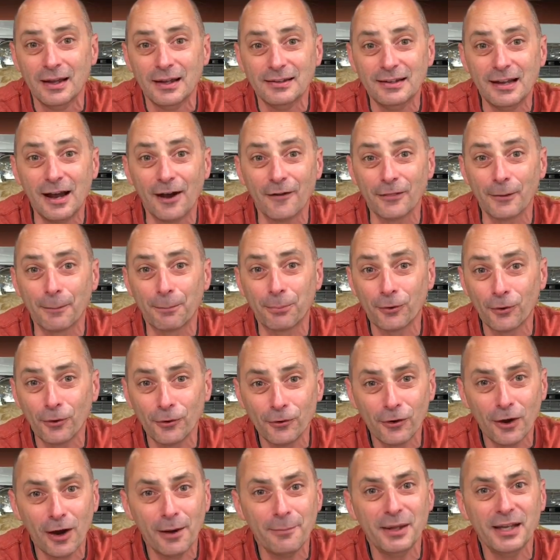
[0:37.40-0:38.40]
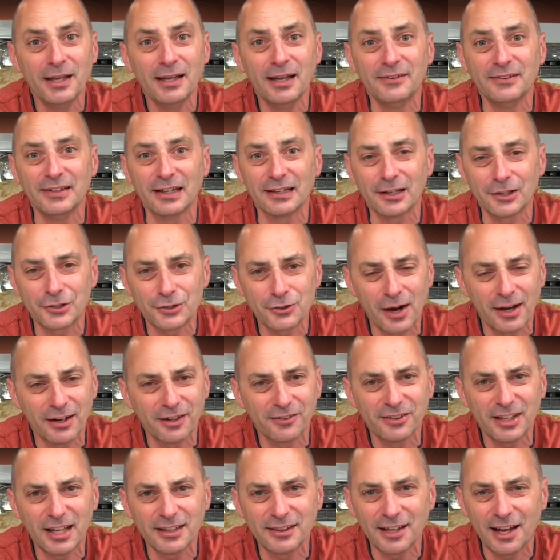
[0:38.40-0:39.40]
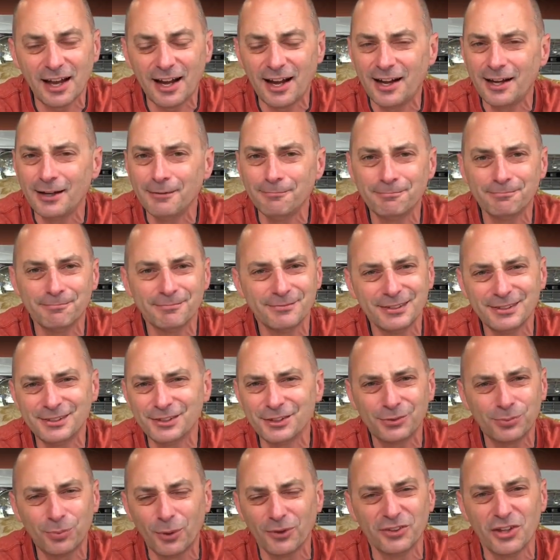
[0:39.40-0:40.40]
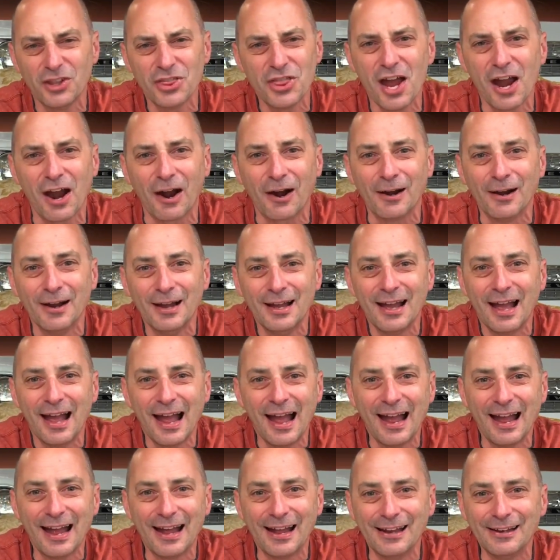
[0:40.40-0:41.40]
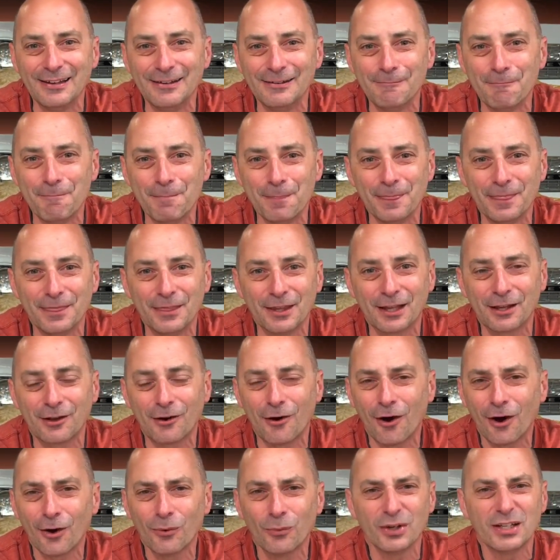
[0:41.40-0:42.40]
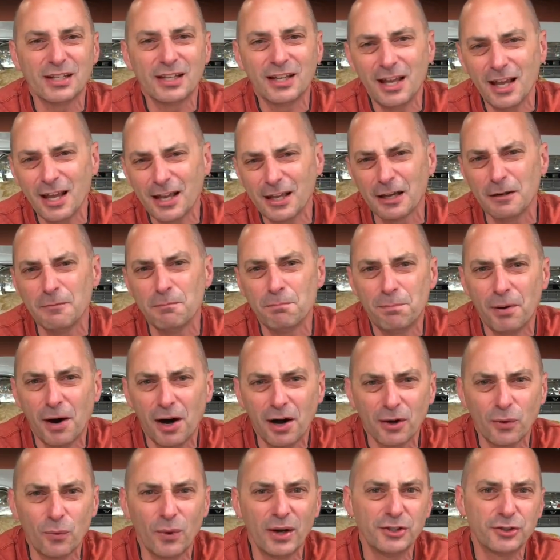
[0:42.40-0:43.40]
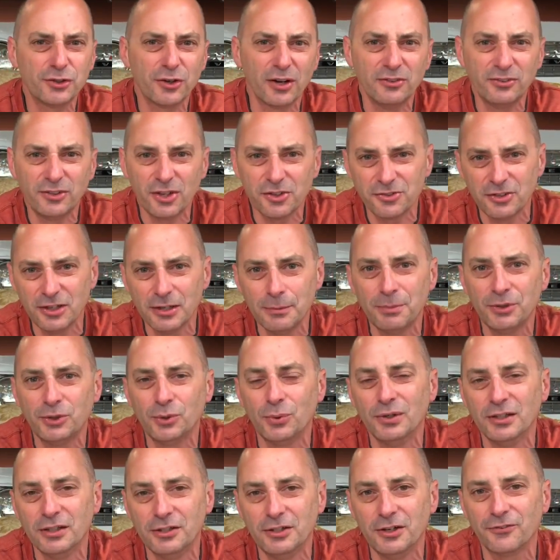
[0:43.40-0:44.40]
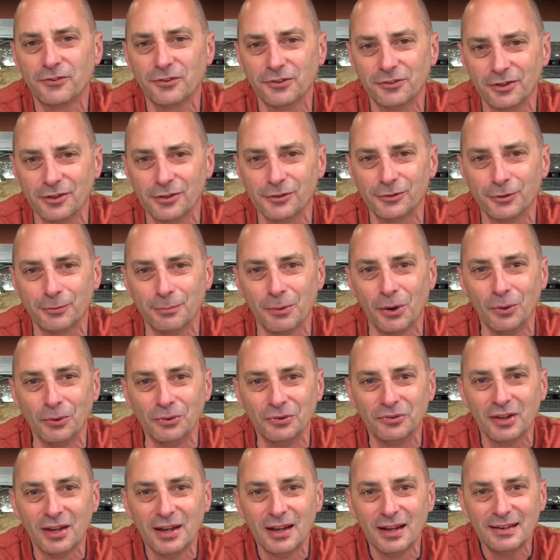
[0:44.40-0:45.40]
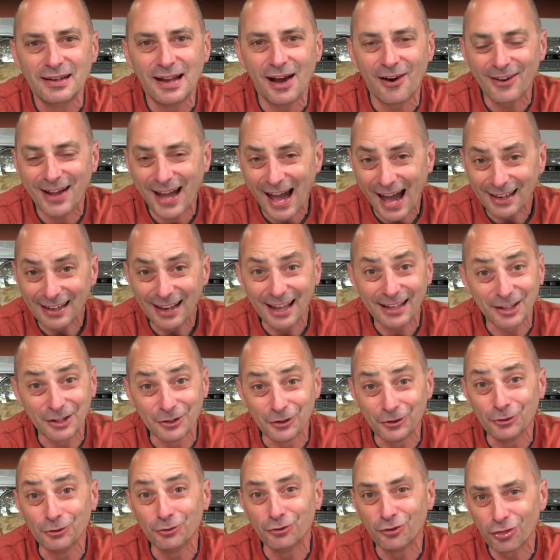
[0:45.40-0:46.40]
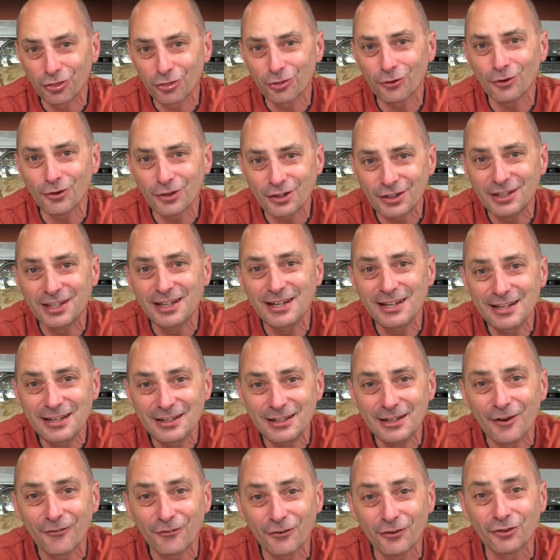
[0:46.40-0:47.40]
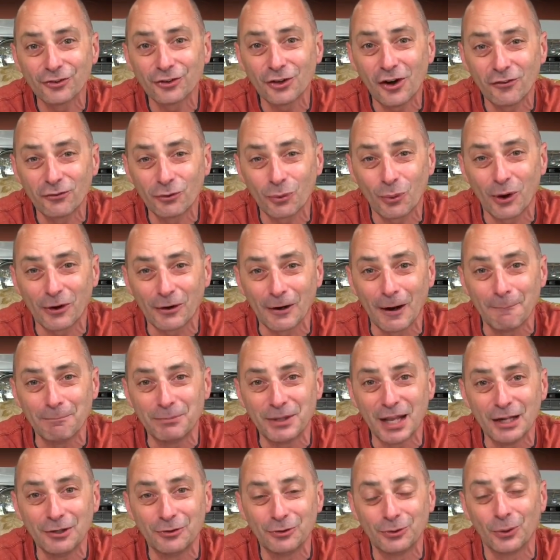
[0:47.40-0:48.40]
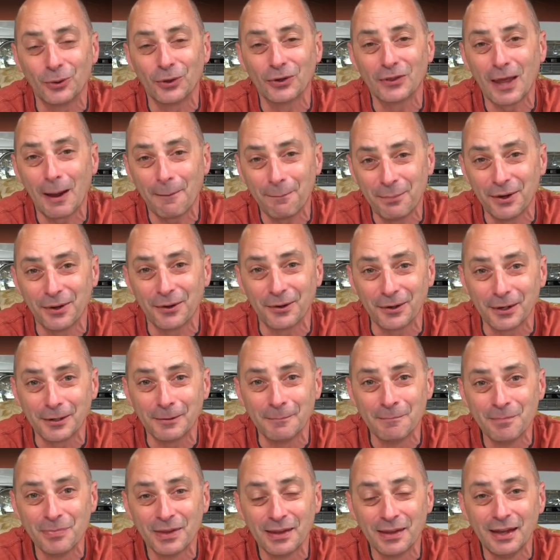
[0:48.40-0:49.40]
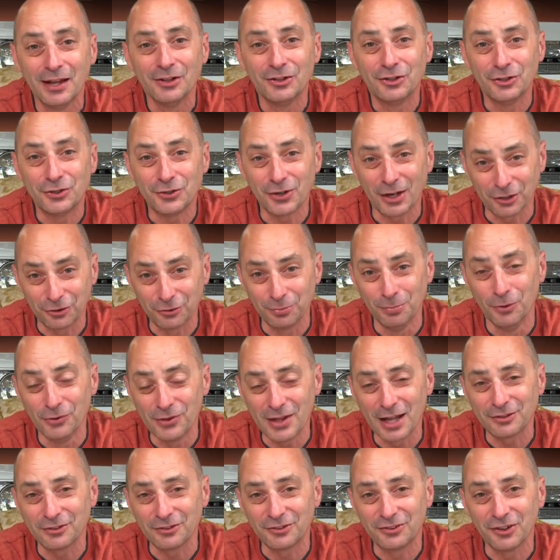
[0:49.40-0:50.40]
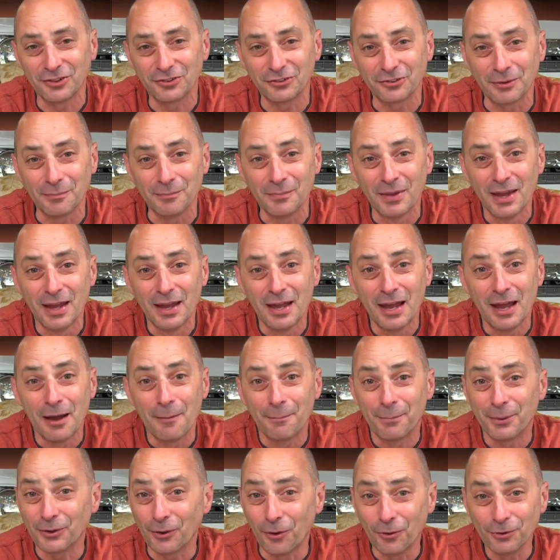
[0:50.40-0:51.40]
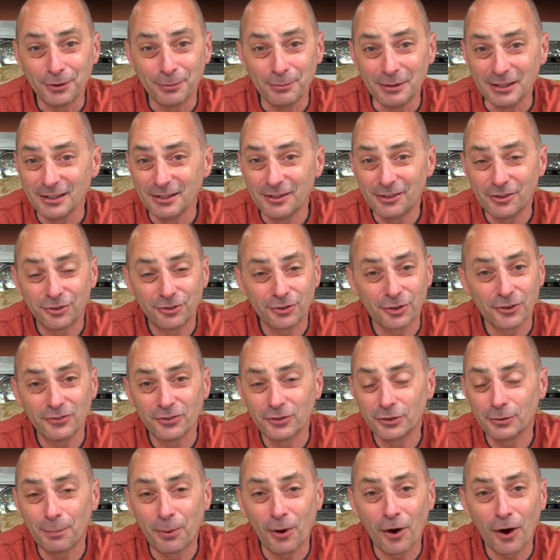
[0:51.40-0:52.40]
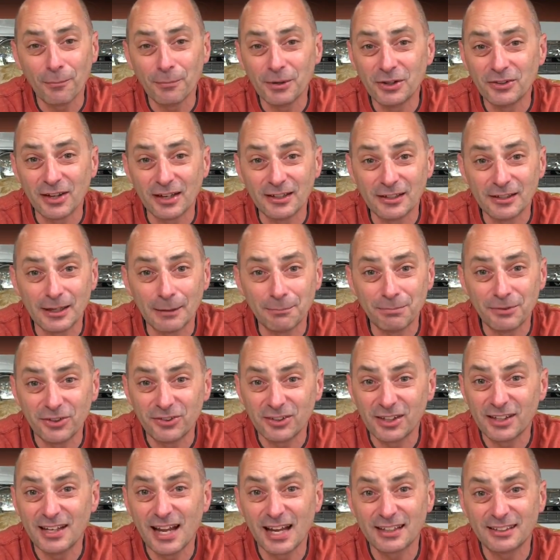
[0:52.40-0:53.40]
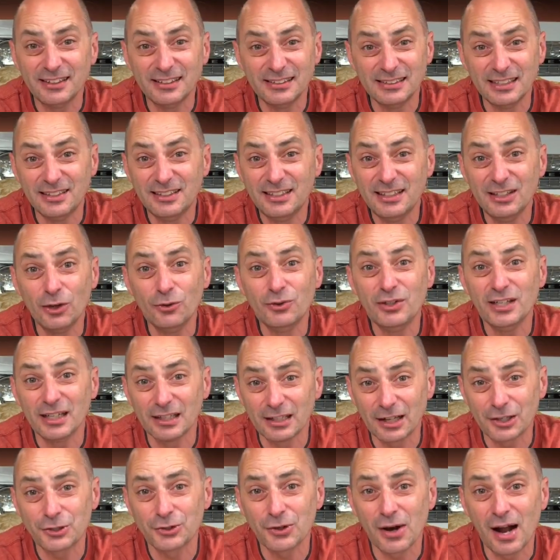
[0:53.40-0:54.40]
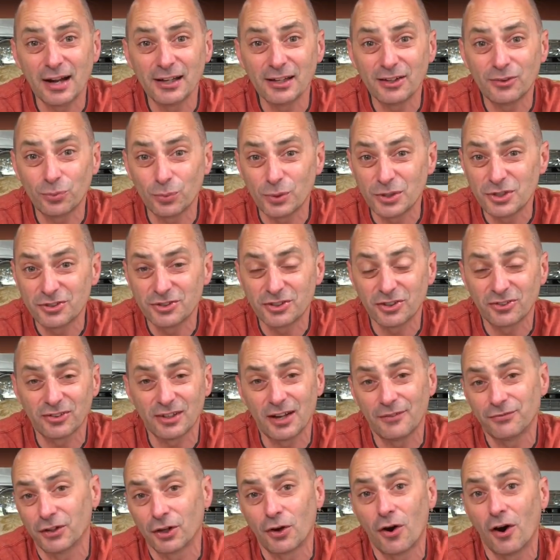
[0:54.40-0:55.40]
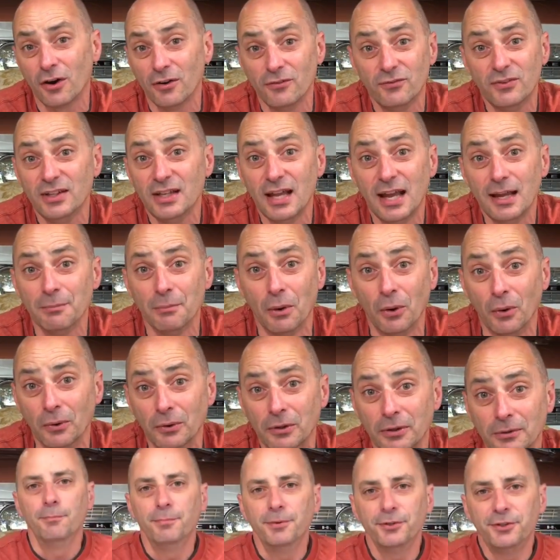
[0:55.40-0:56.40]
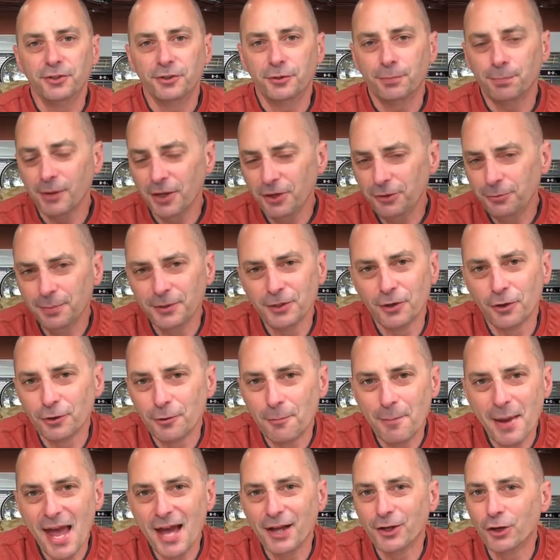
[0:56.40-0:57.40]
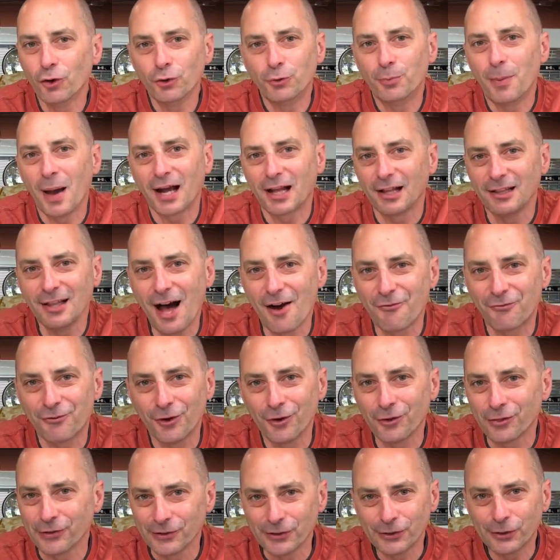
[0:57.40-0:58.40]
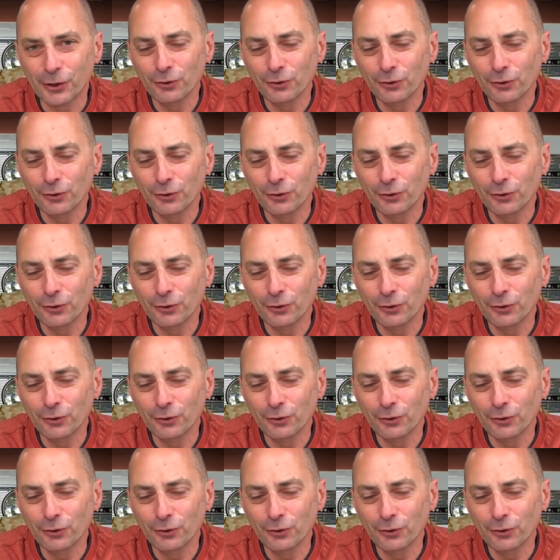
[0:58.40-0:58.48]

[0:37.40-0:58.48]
Now, the programming and the electronics at the time just wasn't there, and the car would kick and buck when transitioning between the different cylinder modes. Now, Cadillac introduced 13 different software updates during that period to try to smooth out the system. But ultimately, the service departments ended up disconnecting the DOD electronics, which just left the car in V8 mode. But displacement on demand goes back a lot further.